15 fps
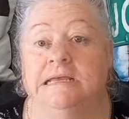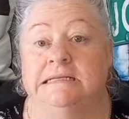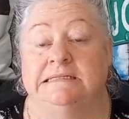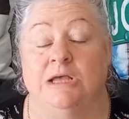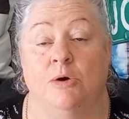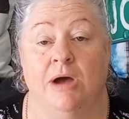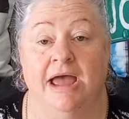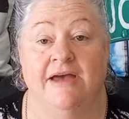
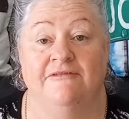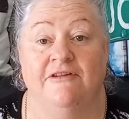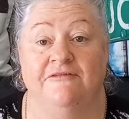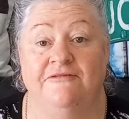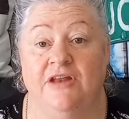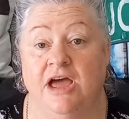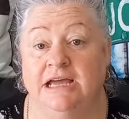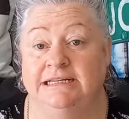So I have a
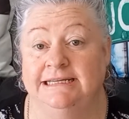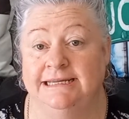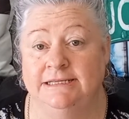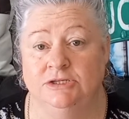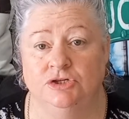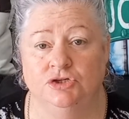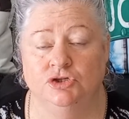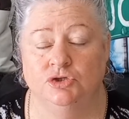flight
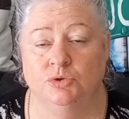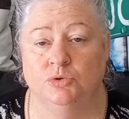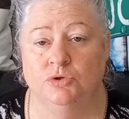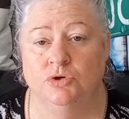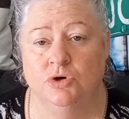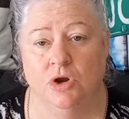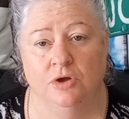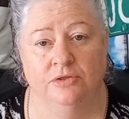into
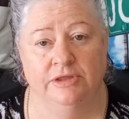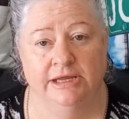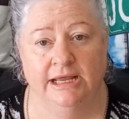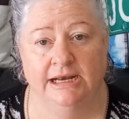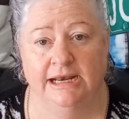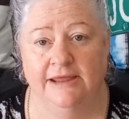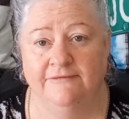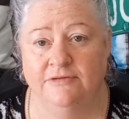Jordan on the
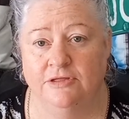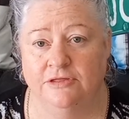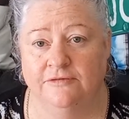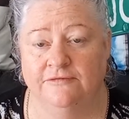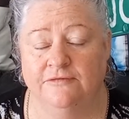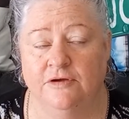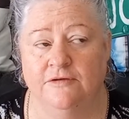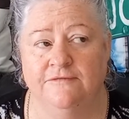11th
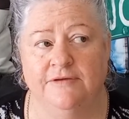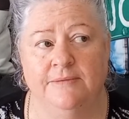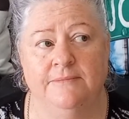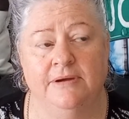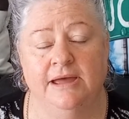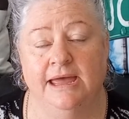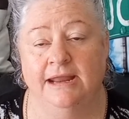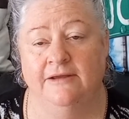of
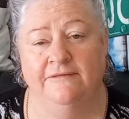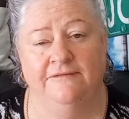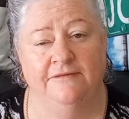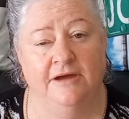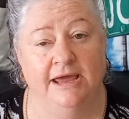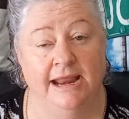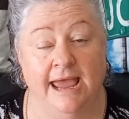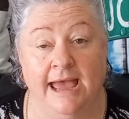November and a
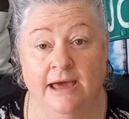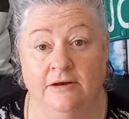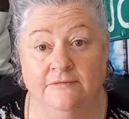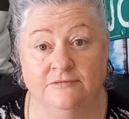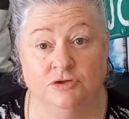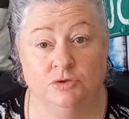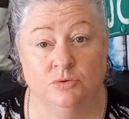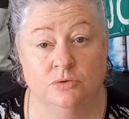flight out
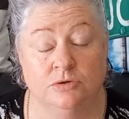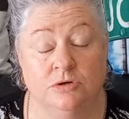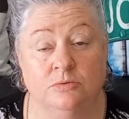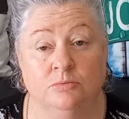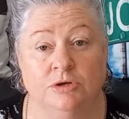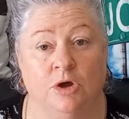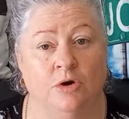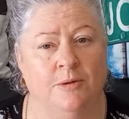of
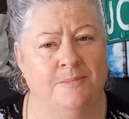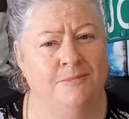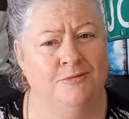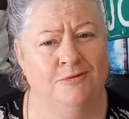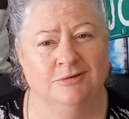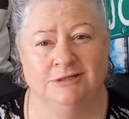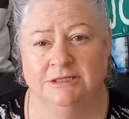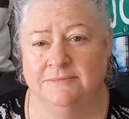Jordan on
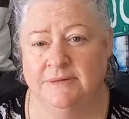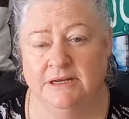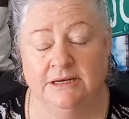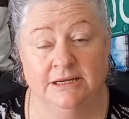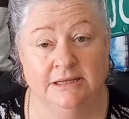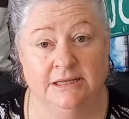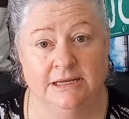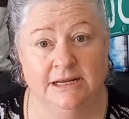
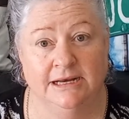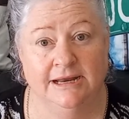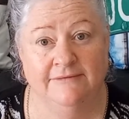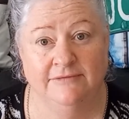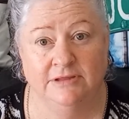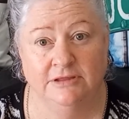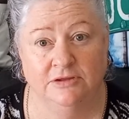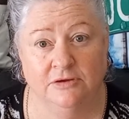approximately the
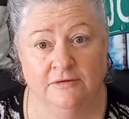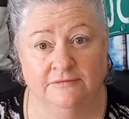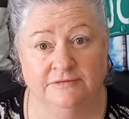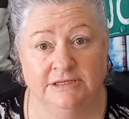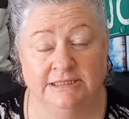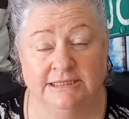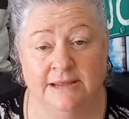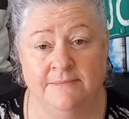11th of
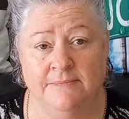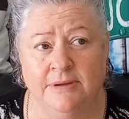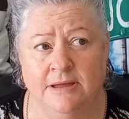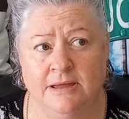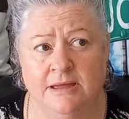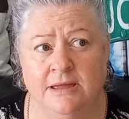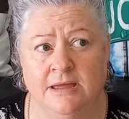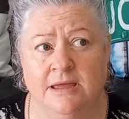
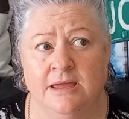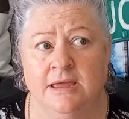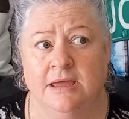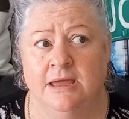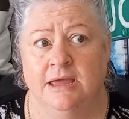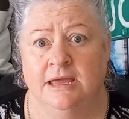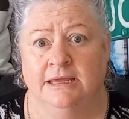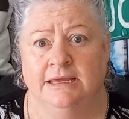December.
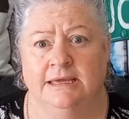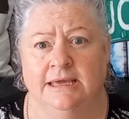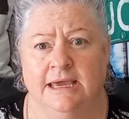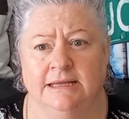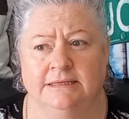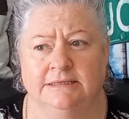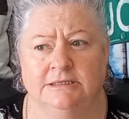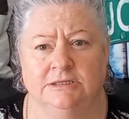
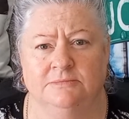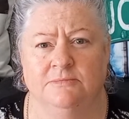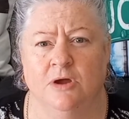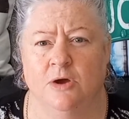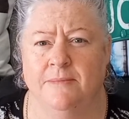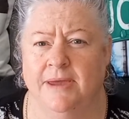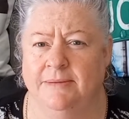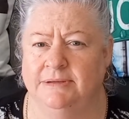Maybe
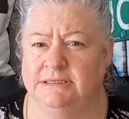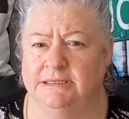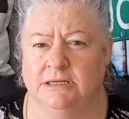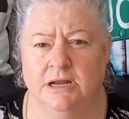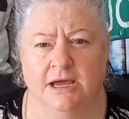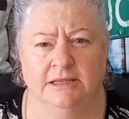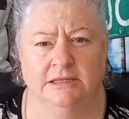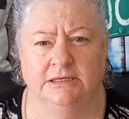it's the
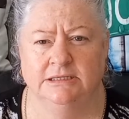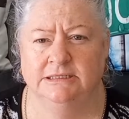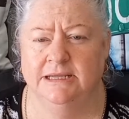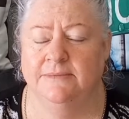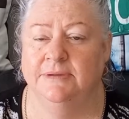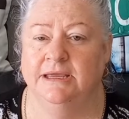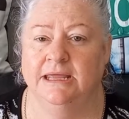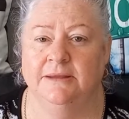9th of
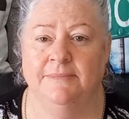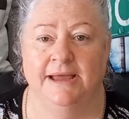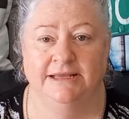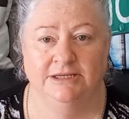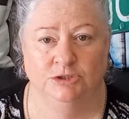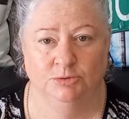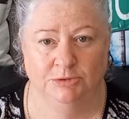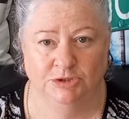December, getting back
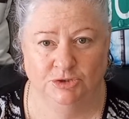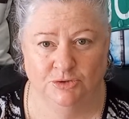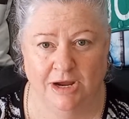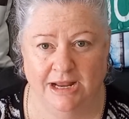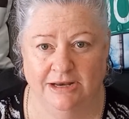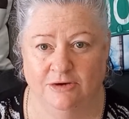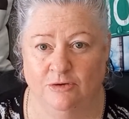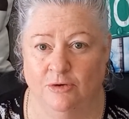into
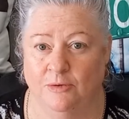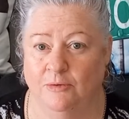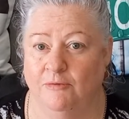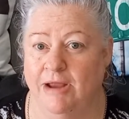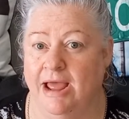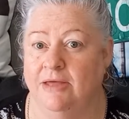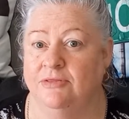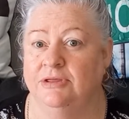Australia
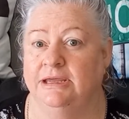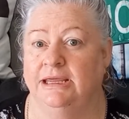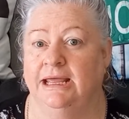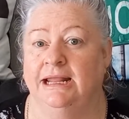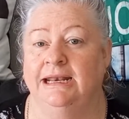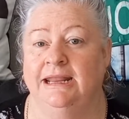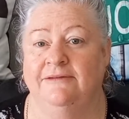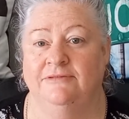around the
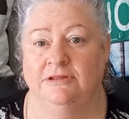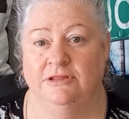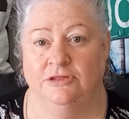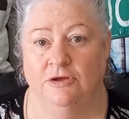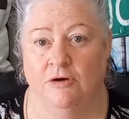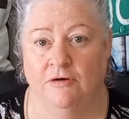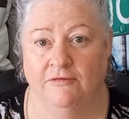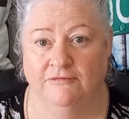11th
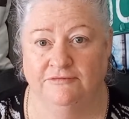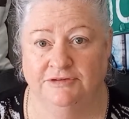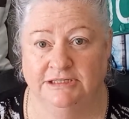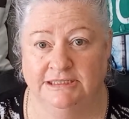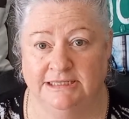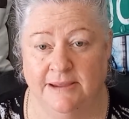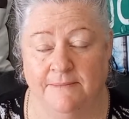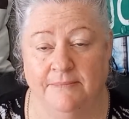of
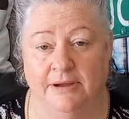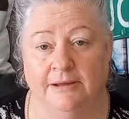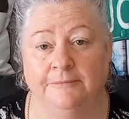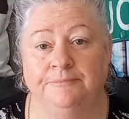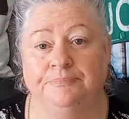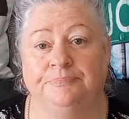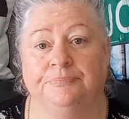December.